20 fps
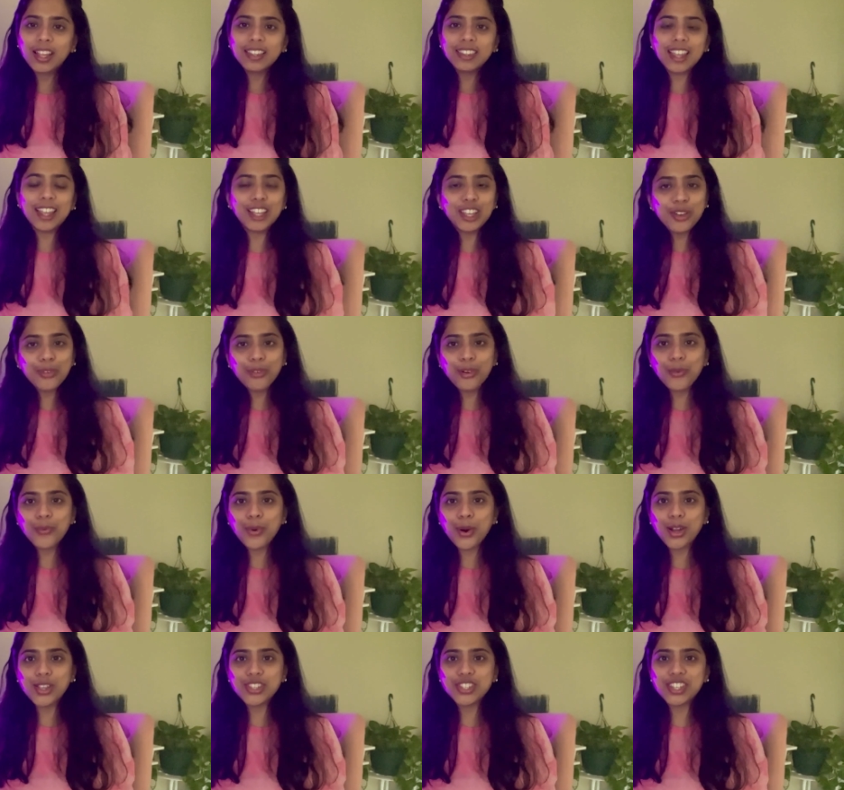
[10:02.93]
Thank you for
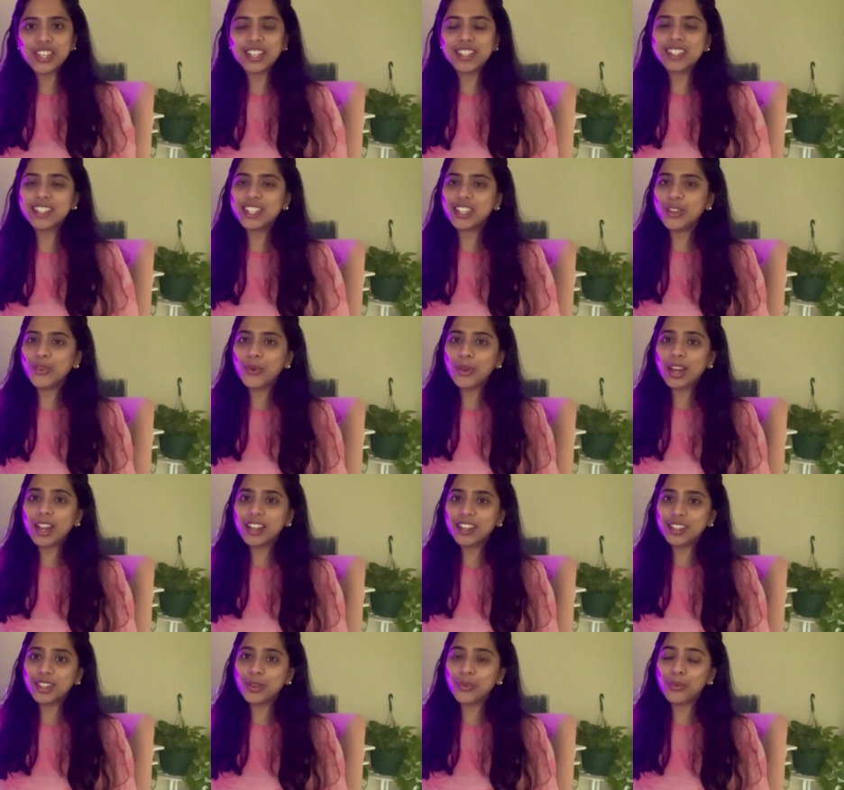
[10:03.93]
watching. See you in
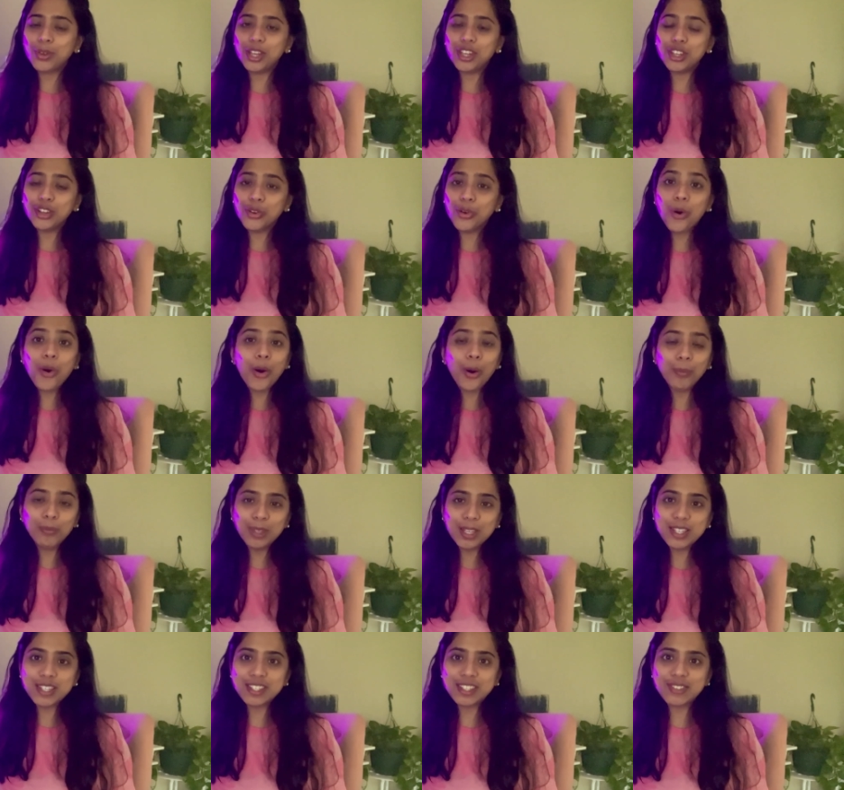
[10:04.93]
another video. Hope
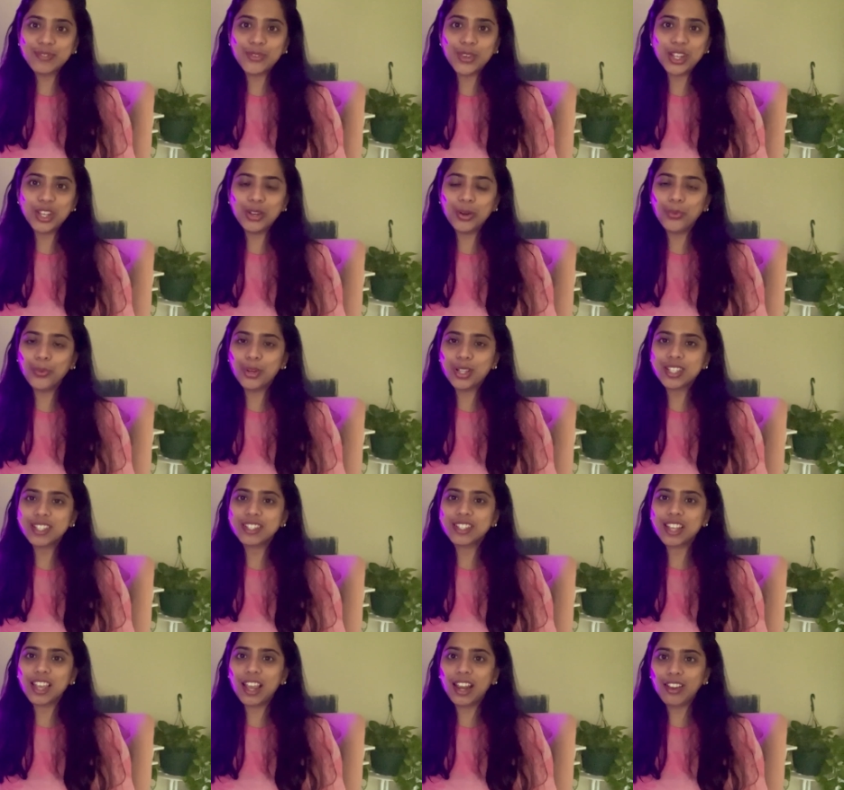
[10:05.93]
this video was
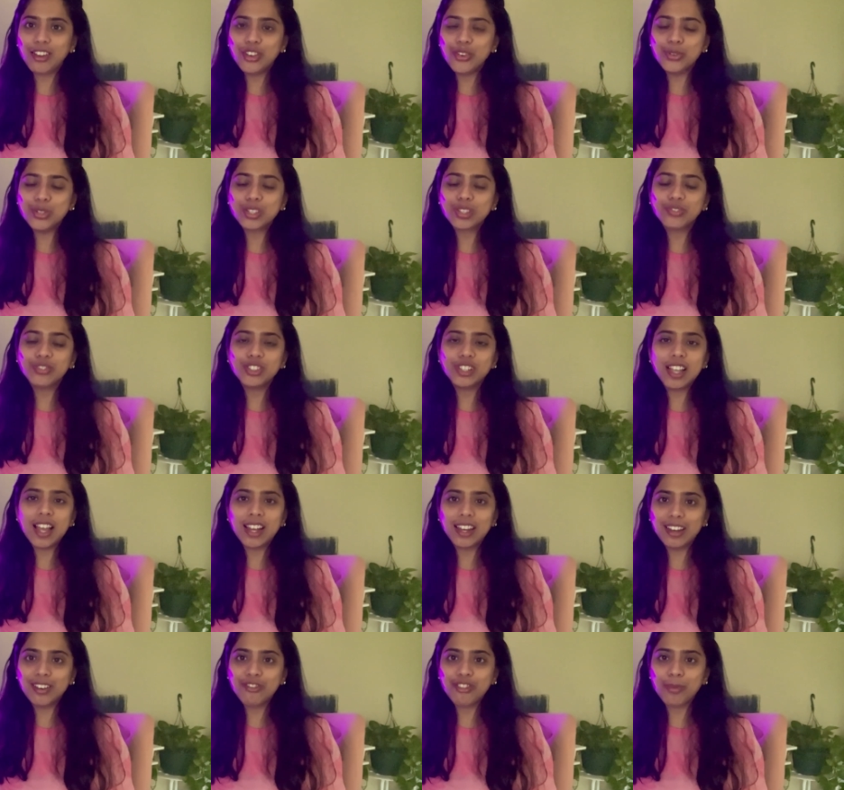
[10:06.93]
useful
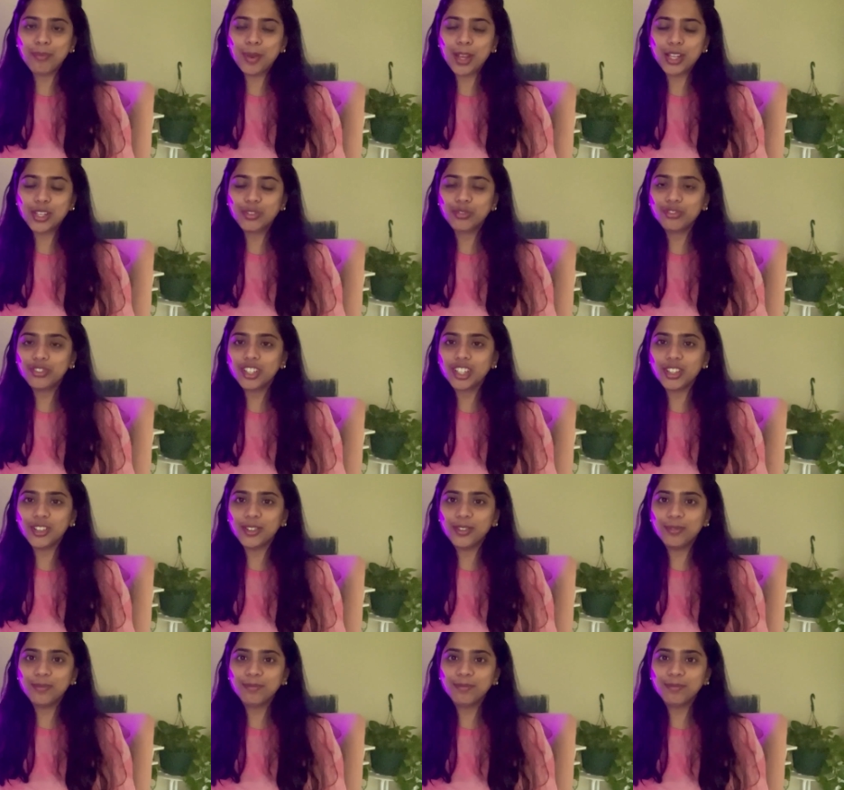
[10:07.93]
and informative for you.